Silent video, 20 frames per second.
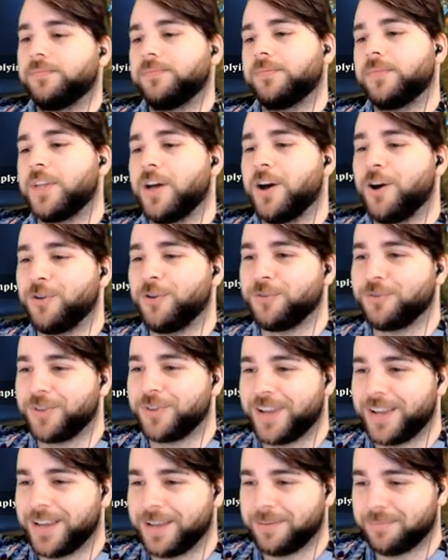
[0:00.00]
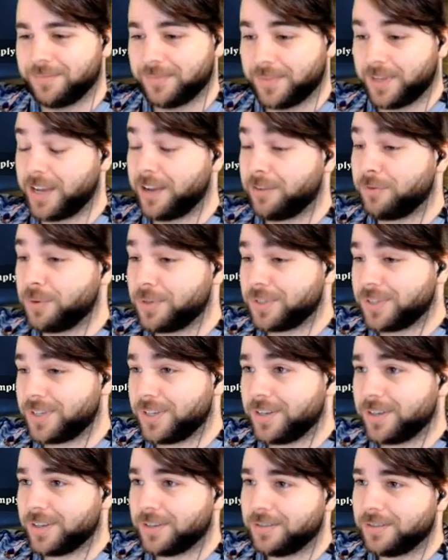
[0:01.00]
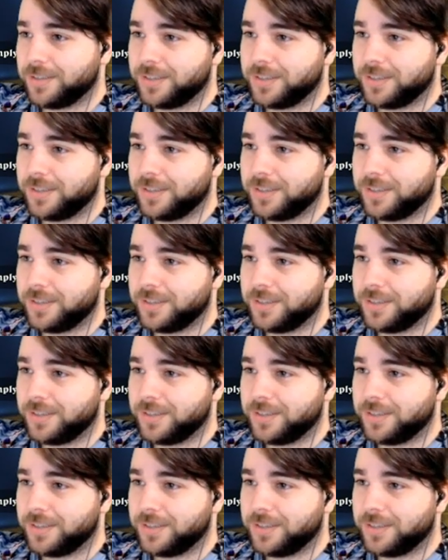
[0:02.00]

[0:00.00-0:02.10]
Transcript: The whole fam. Yeah, everyone's here.